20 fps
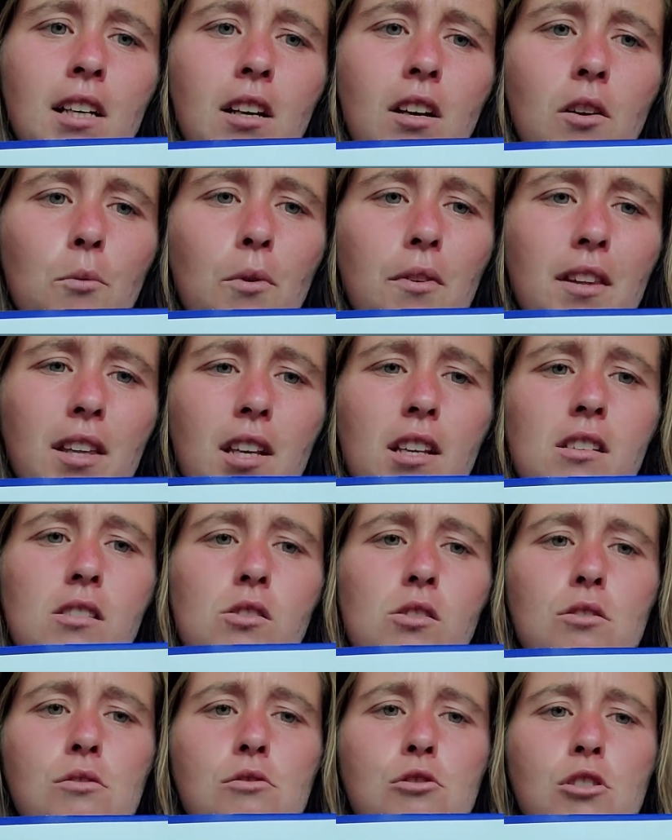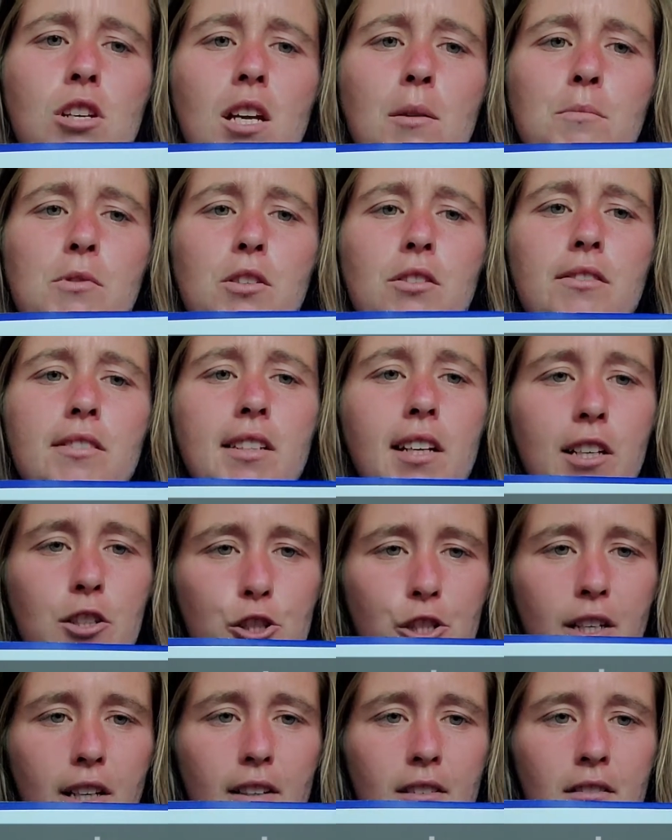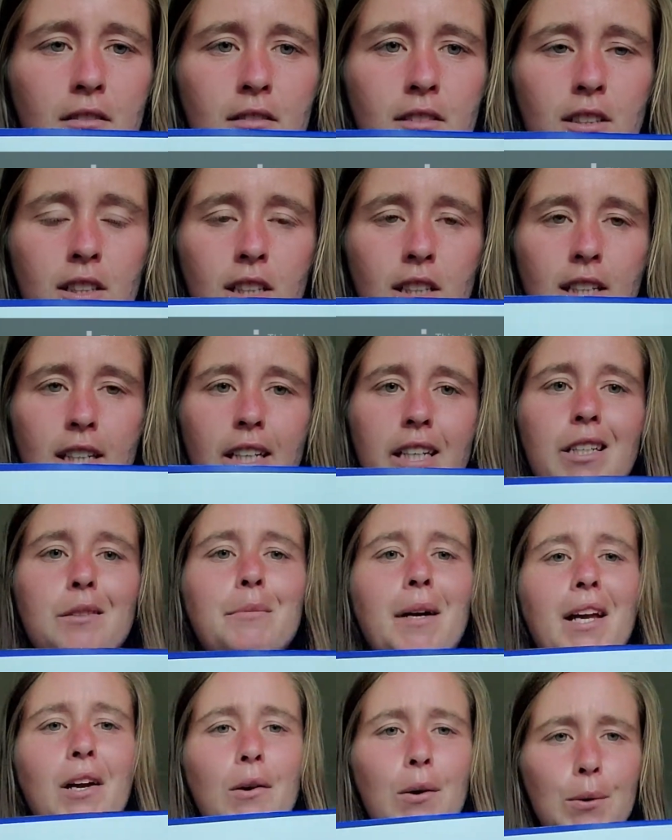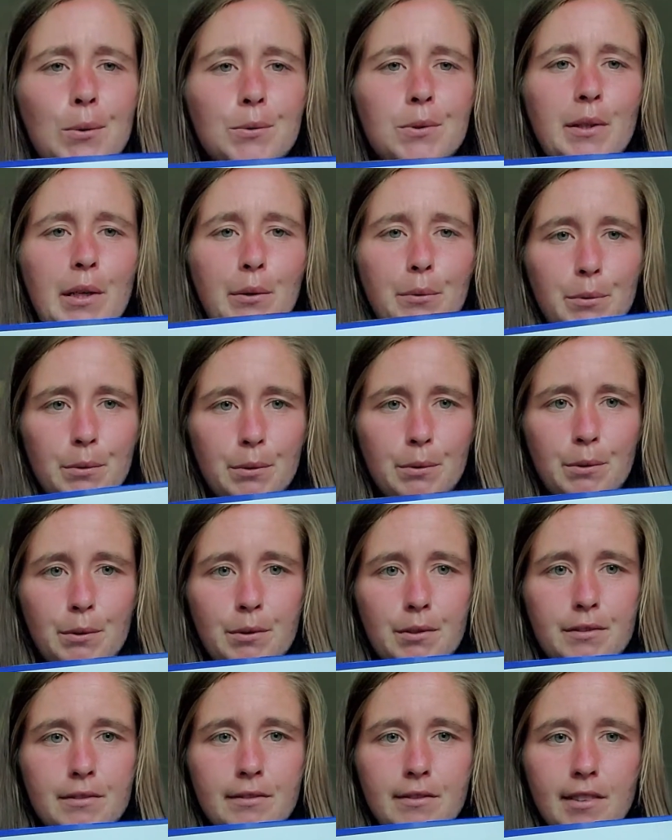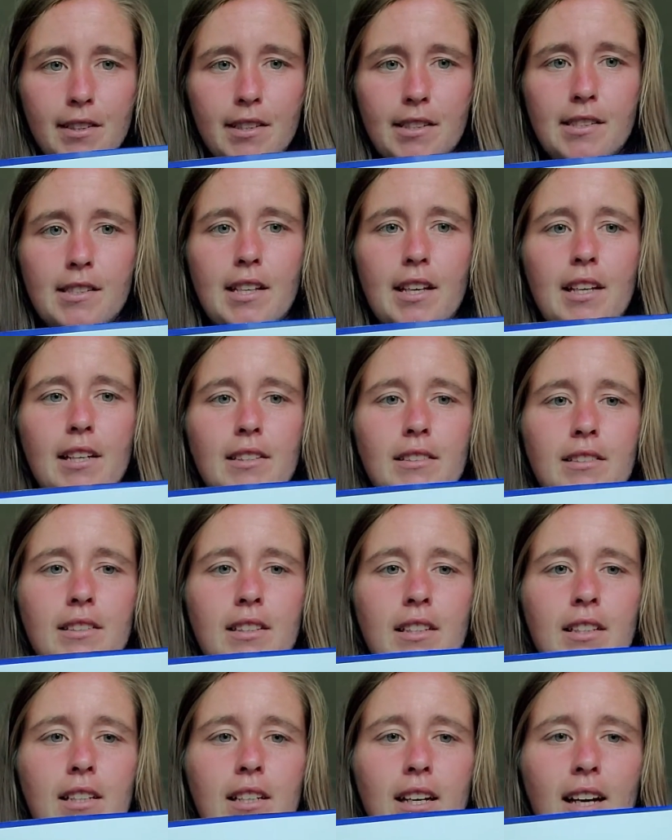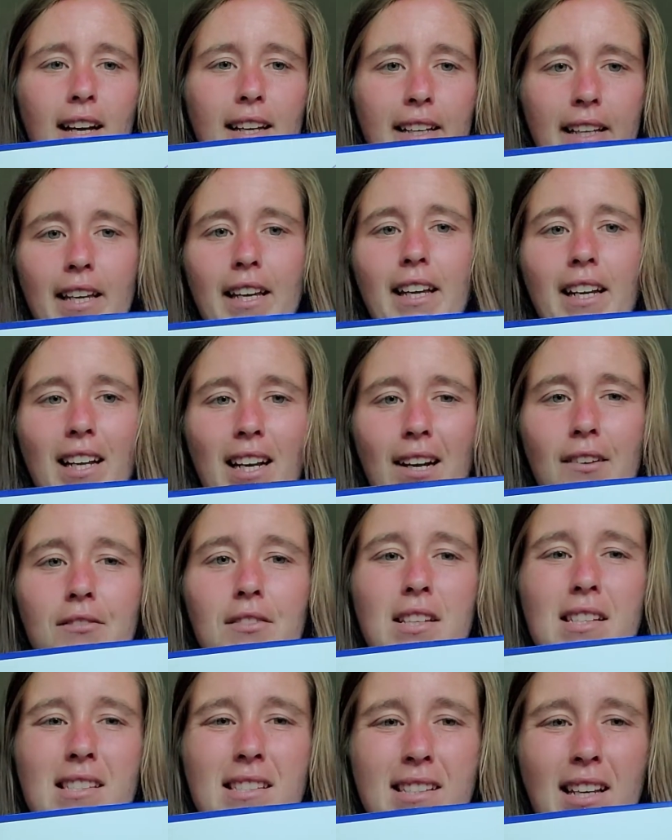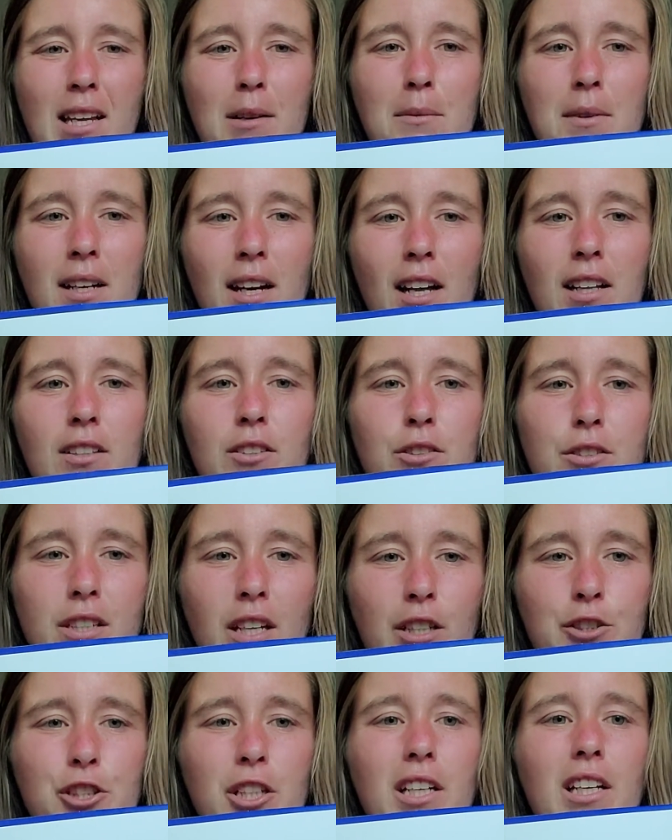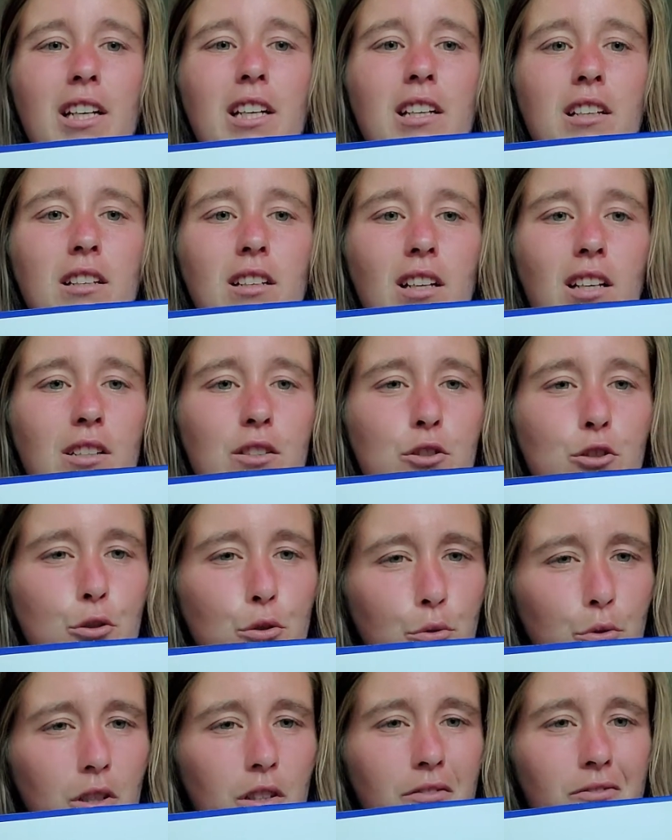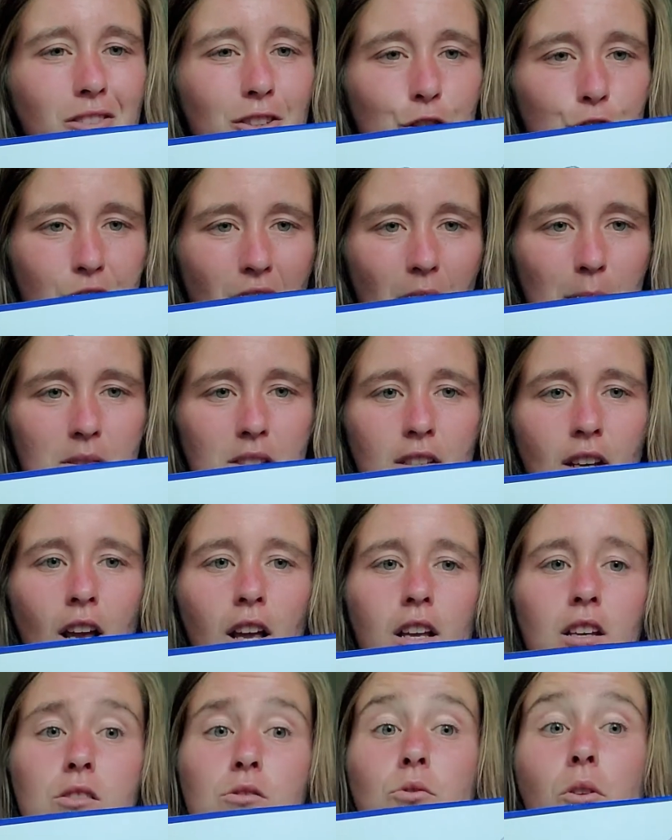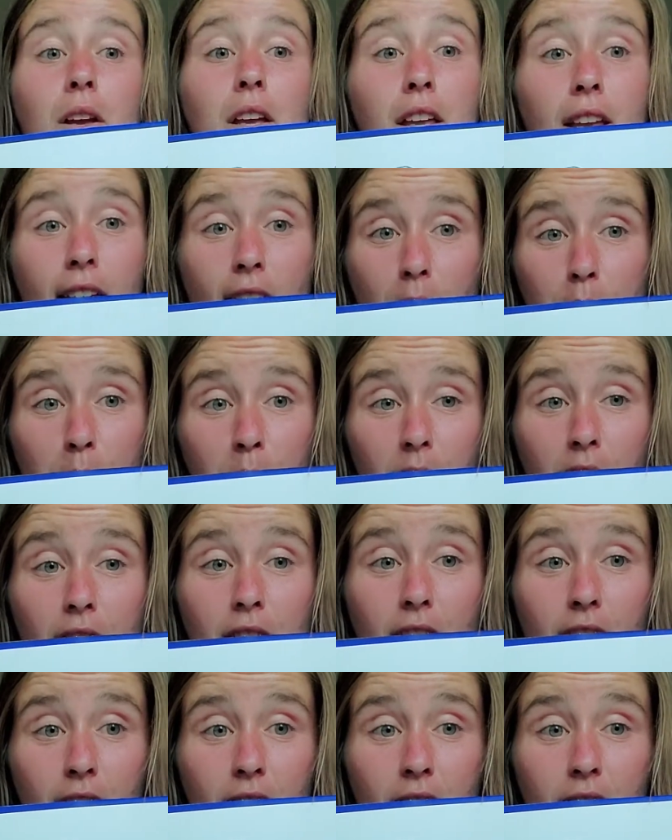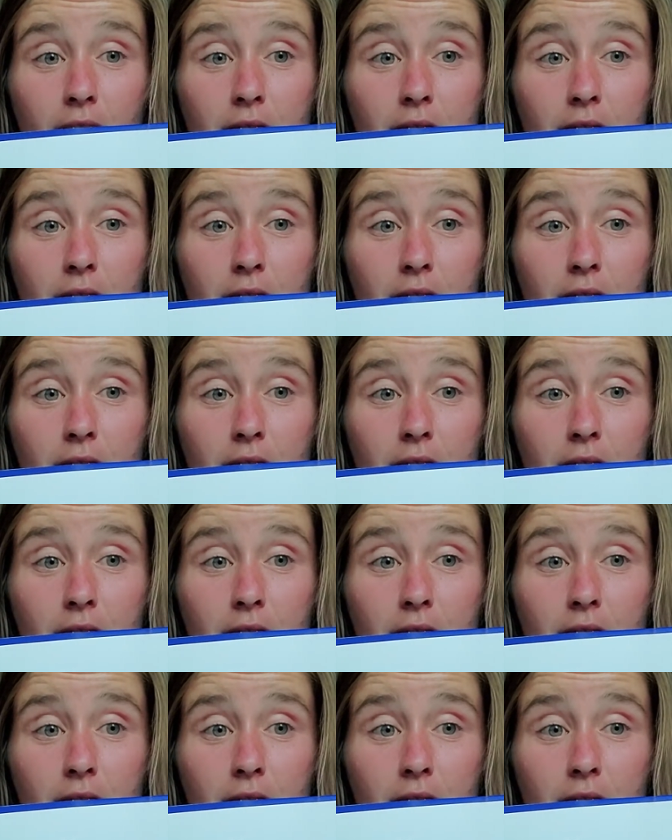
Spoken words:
Well, these two shapes are touching, and my only rule is that I can't have the same color touching in 2 different shapes, so I can't put it there.